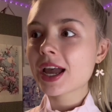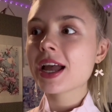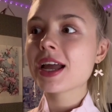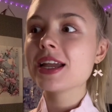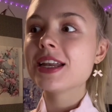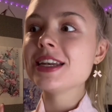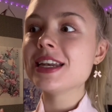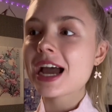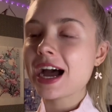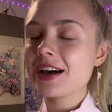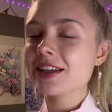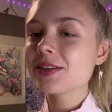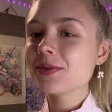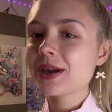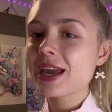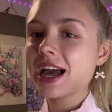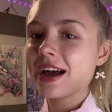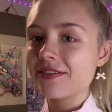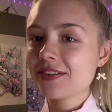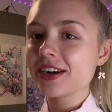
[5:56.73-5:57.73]
Now that
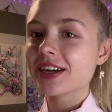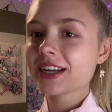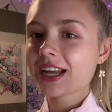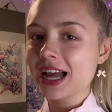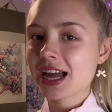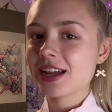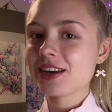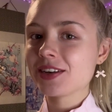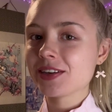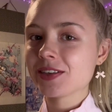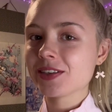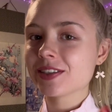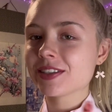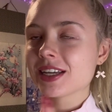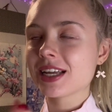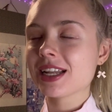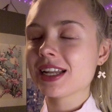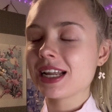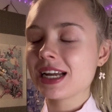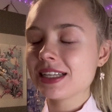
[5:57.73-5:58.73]
we have our candles,
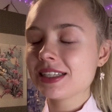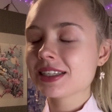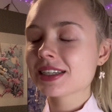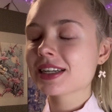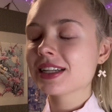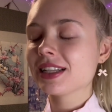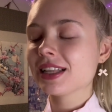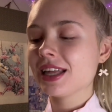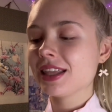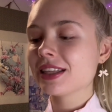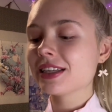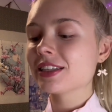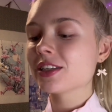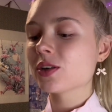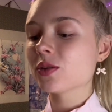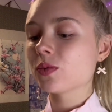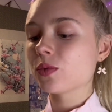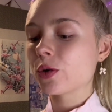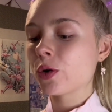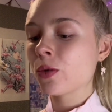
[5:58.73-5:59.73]
let's clean this
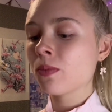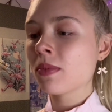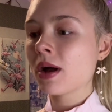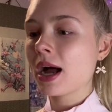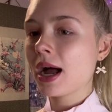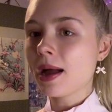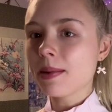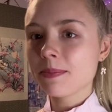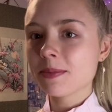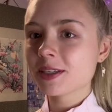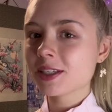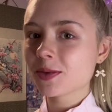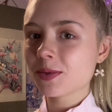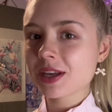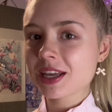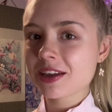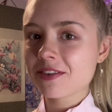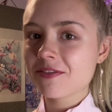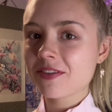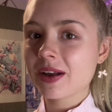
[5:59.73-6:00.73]
room up so we
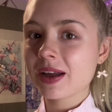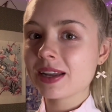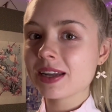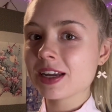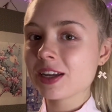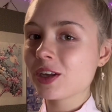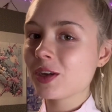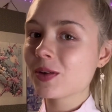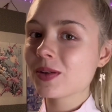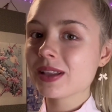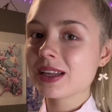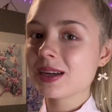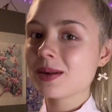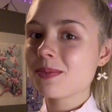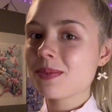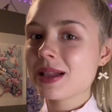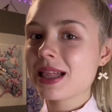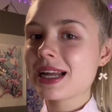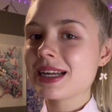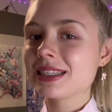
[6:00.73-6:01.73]
can find a cute little
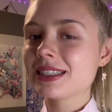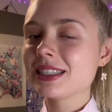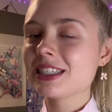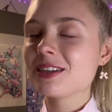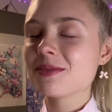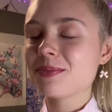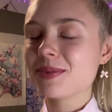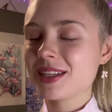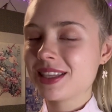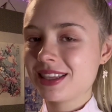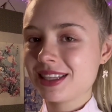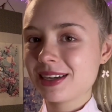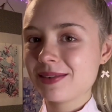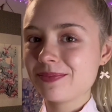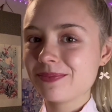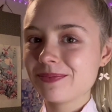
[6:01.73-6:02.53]
place to put them.